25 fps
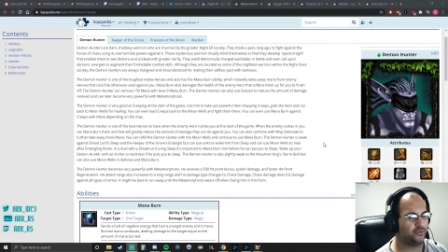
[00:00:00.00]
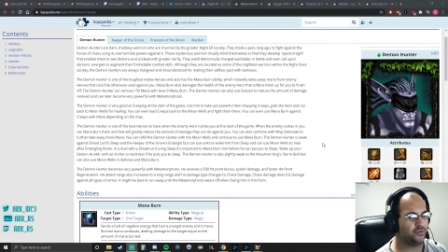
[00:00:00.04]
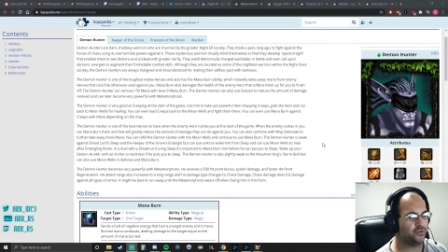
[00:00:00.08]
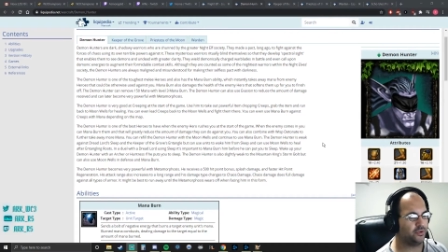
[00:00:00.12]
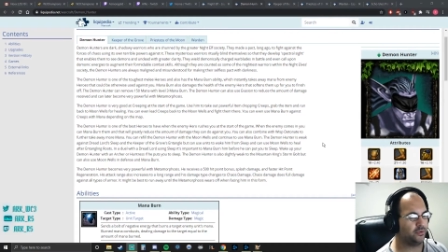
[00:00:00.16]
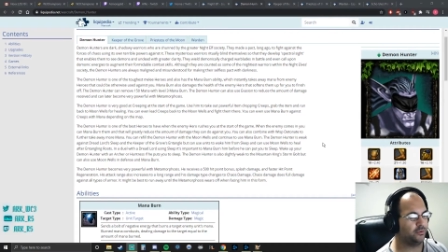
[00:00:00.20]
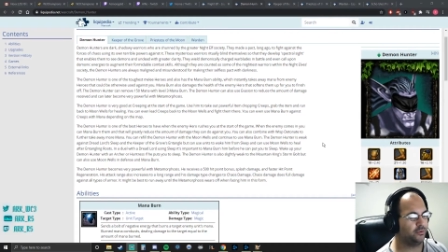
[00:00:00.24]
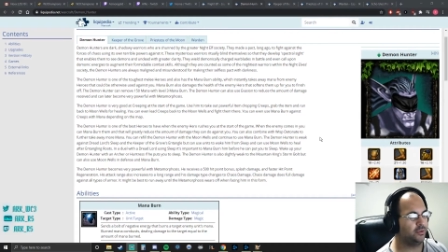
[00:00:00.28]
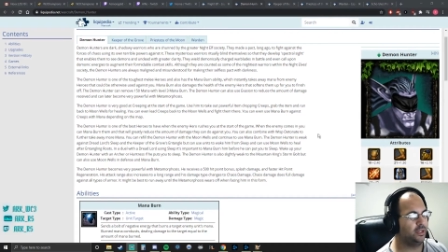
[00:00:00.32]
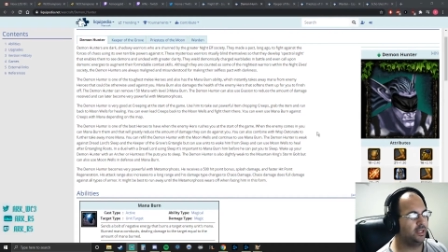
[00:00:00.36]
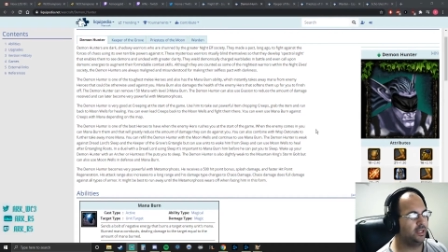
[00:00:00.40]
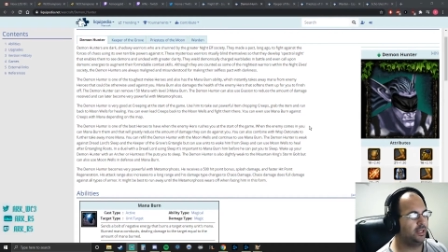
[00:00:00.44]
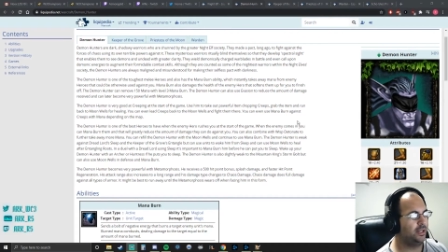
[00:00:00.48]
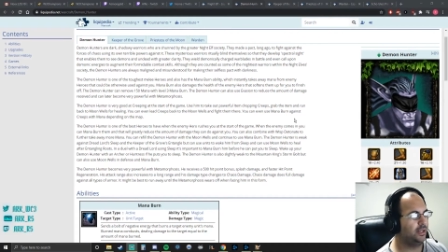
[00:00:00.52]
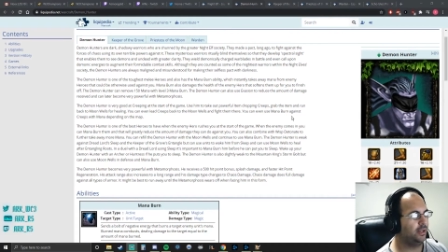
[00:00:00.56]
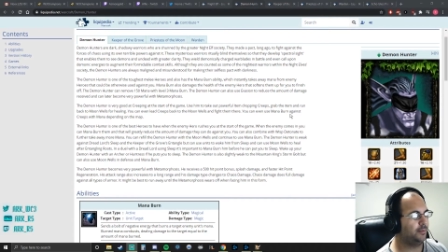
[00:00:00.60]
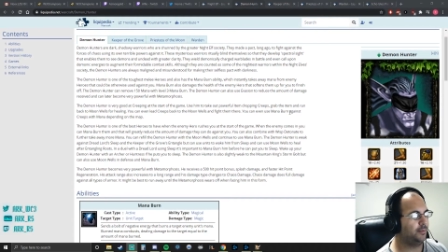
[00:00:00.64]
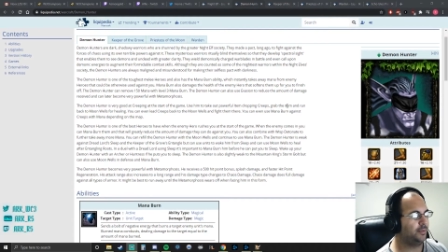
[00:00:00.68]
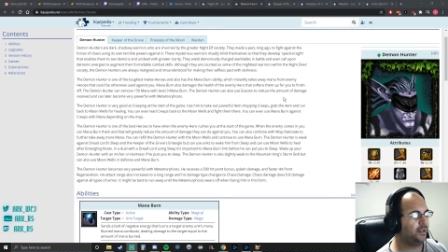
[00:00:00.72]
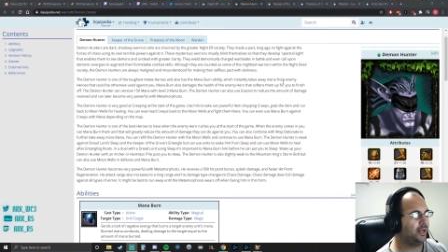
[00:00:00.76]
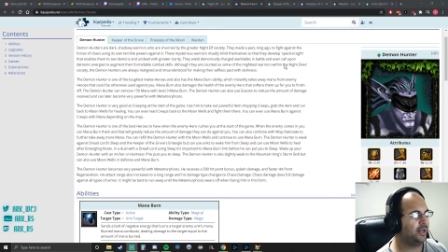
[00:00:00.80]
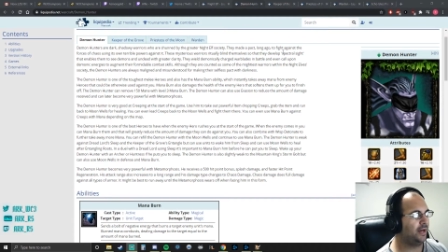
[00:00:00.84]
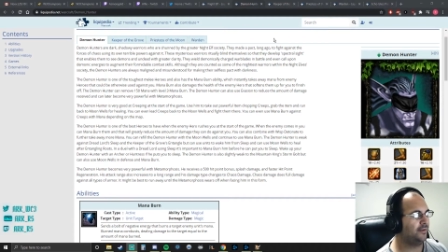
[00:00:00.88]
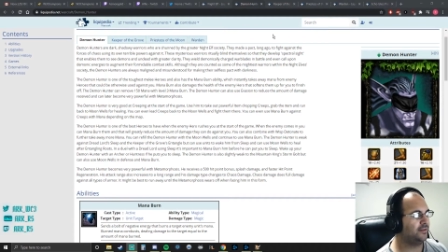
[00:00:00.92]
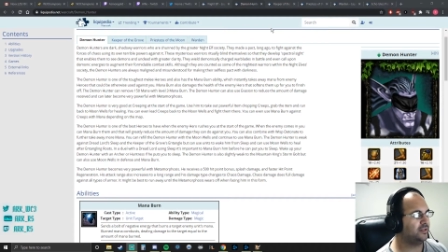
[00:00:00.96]
So, I
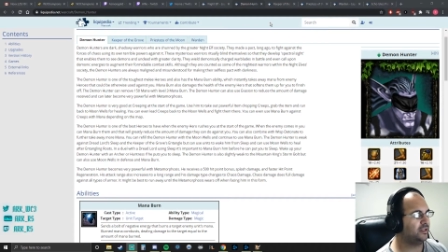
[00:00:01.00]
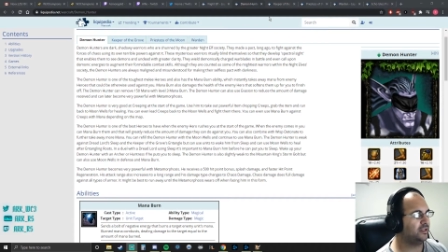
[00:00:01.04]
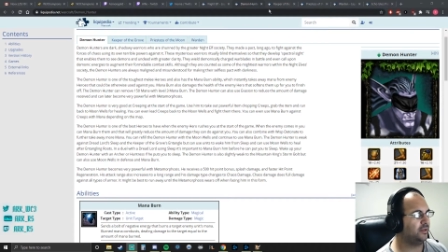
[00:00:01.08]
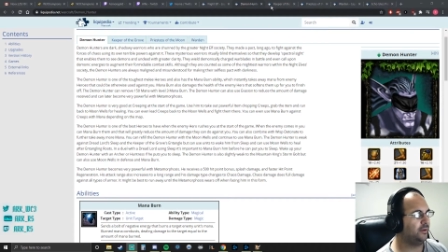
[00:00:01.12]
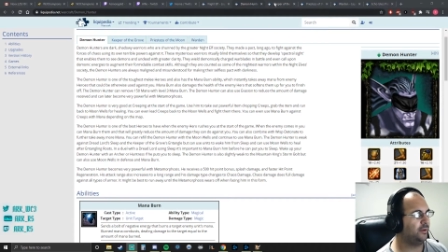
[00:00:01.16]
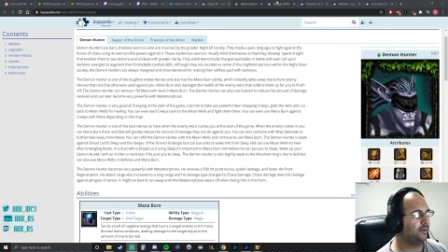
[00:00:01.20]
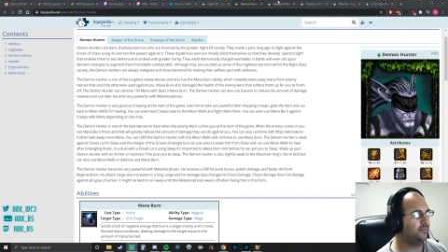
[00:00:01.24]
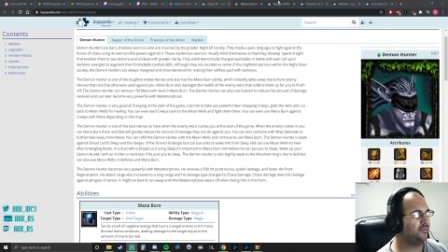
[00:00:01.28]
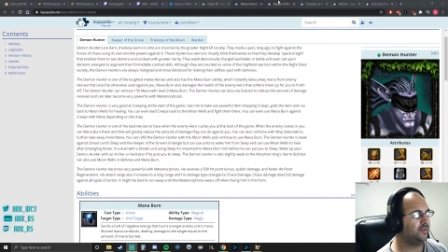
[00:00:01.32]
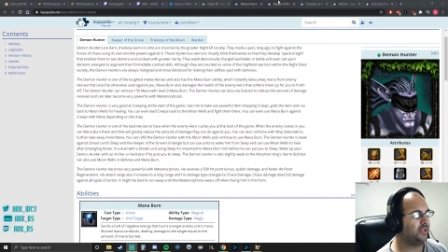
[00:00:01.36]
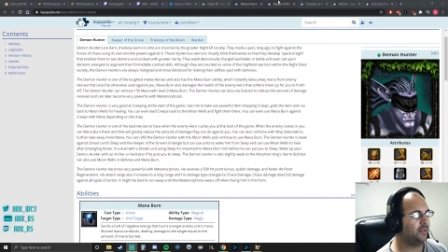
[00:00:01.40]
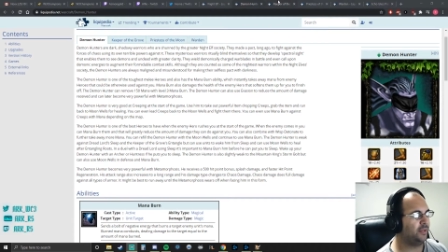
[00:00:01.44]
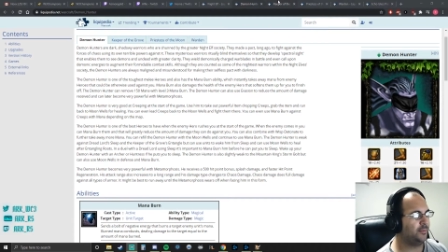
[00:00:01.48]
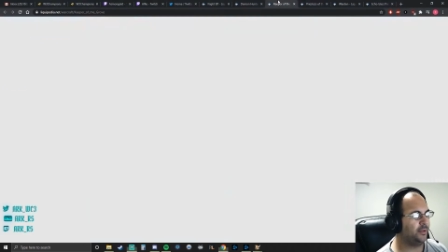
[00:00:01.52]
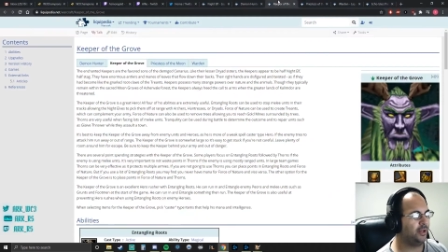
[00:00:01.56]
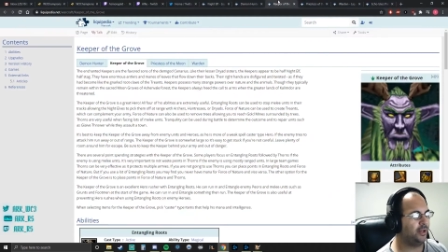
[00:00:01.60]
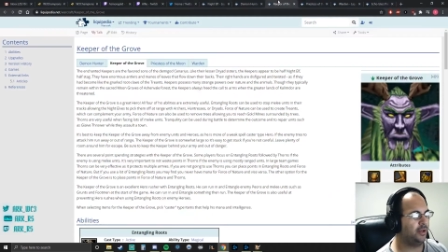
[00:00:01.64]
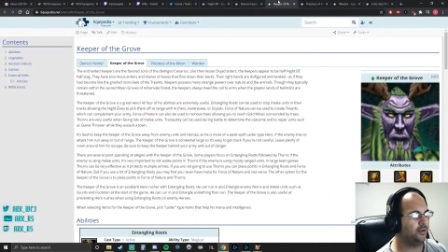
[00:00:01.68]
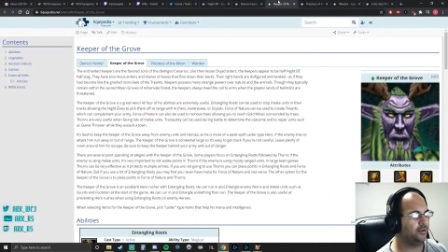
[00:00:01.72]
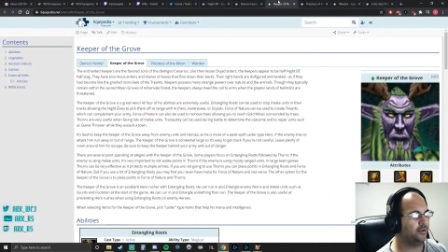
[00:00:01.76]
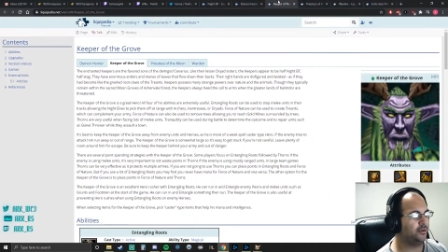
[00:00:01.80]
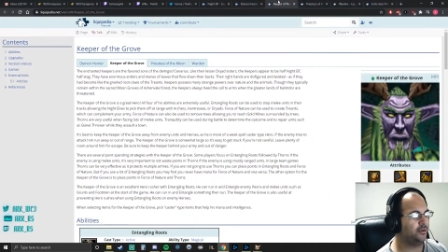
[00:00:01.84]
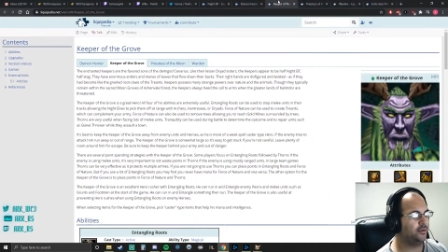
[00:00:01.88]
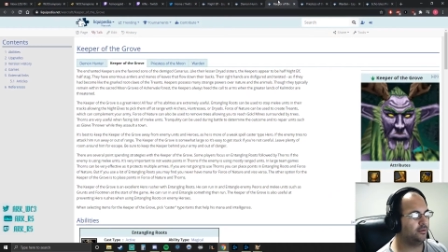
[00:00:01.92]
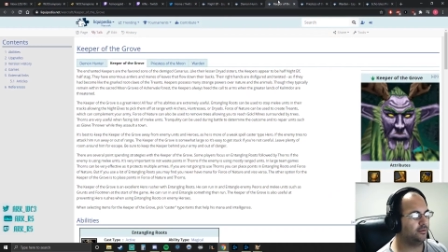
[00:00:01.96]
mean, obviously we have Demon
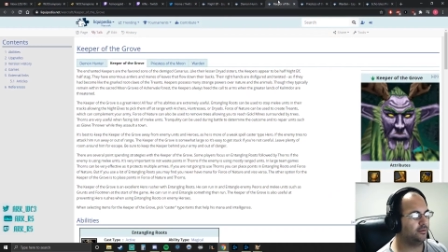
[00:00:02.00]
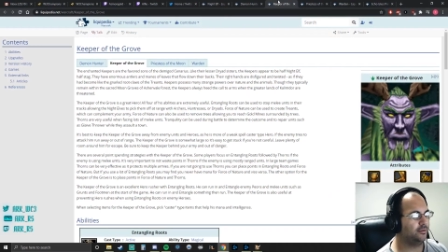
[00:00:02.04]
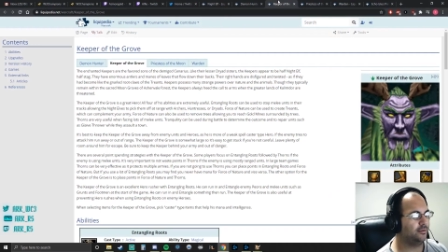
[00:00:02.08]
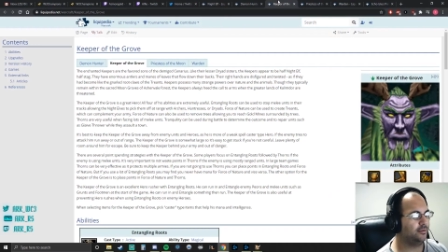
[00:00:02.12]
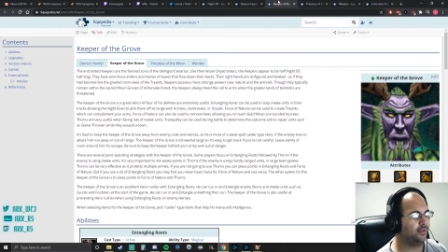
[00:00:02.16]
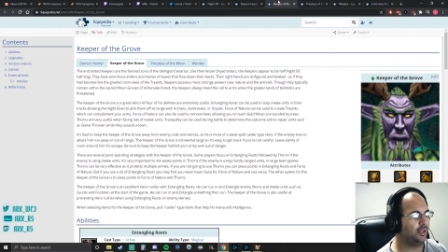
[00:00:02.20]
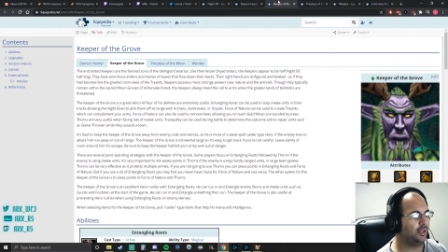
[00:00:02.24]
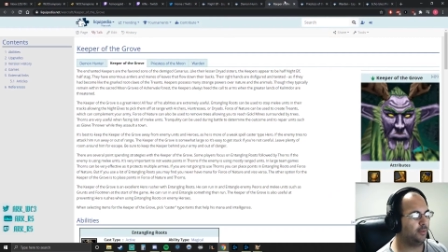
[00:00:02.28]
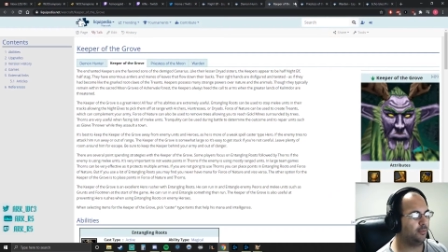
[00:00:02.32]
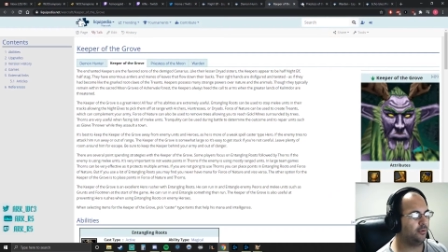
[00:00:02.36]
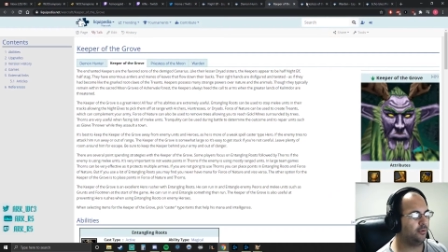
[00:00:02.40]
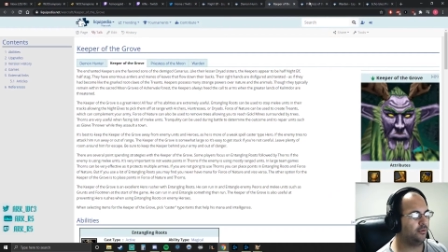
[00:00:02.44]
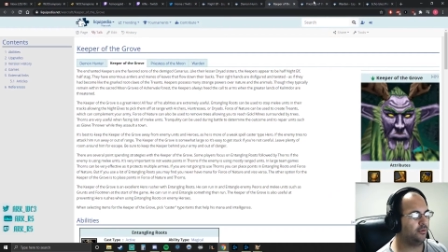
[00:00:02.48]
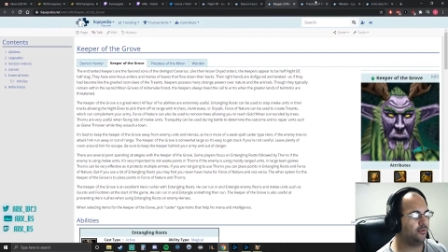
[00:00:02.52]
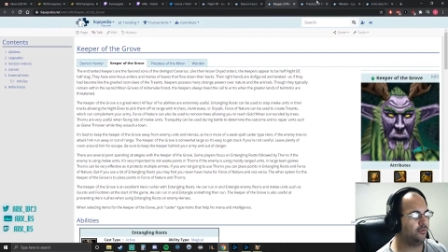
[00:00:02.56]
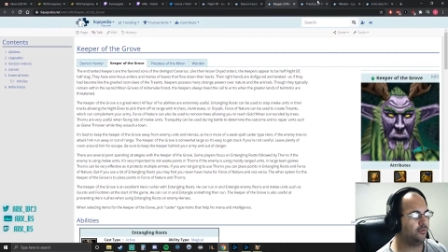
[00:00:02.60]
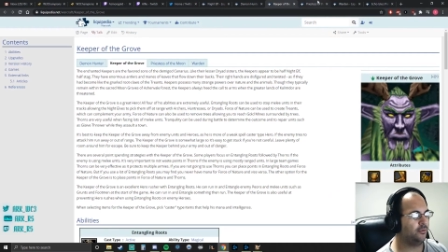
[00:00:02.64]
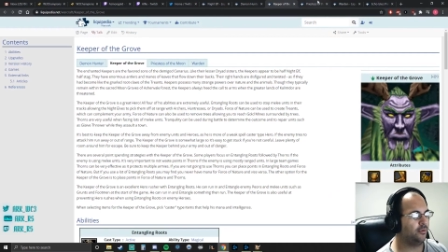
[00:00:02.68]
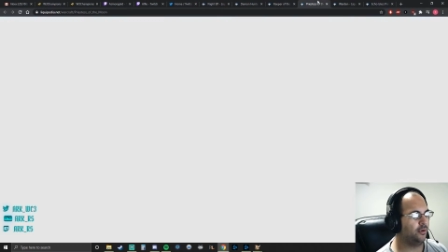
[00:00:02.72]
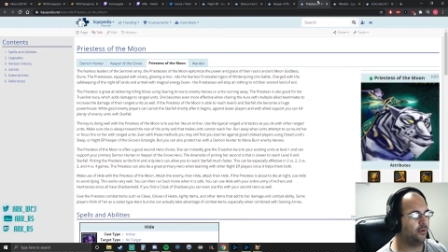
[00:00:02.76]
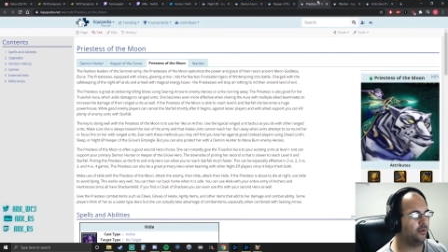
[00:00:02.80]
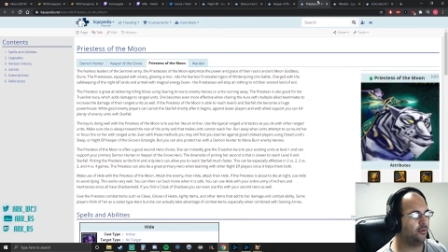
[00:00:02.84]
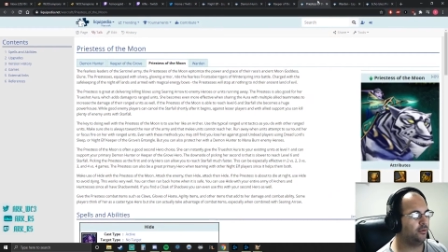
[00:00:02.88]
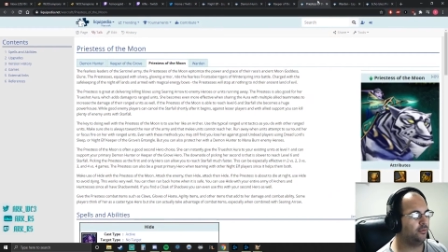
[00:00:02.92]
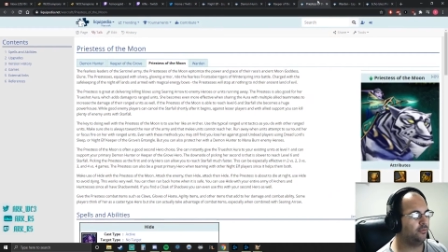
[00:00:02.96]
Hunter, Keeper of the
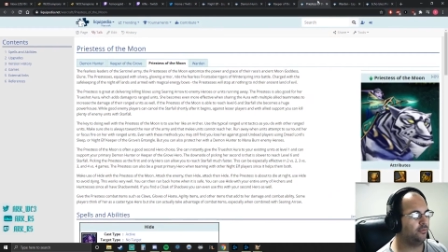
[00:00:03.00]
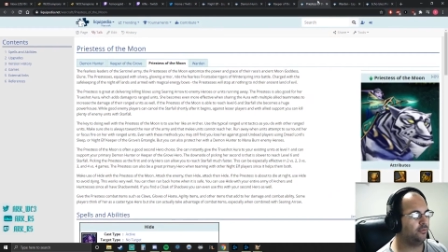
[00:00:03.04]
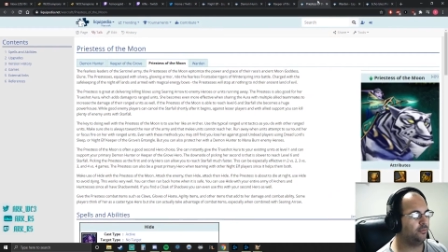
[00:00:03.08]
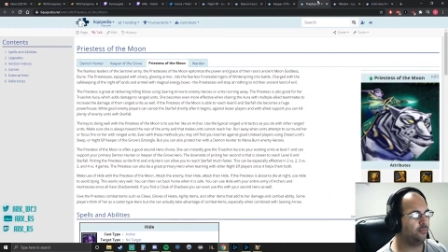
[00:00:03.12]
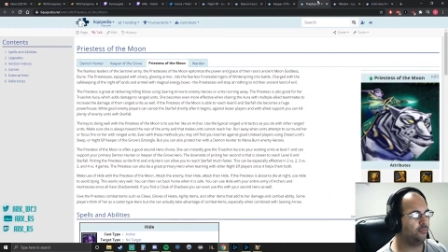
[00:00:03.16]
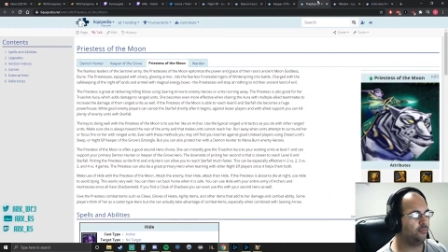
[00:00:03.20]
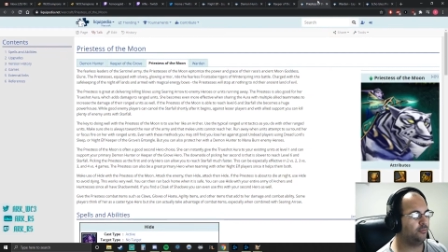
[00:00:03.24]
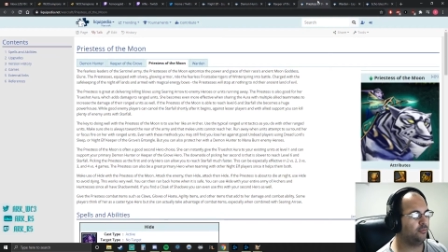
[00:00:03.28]
Grove,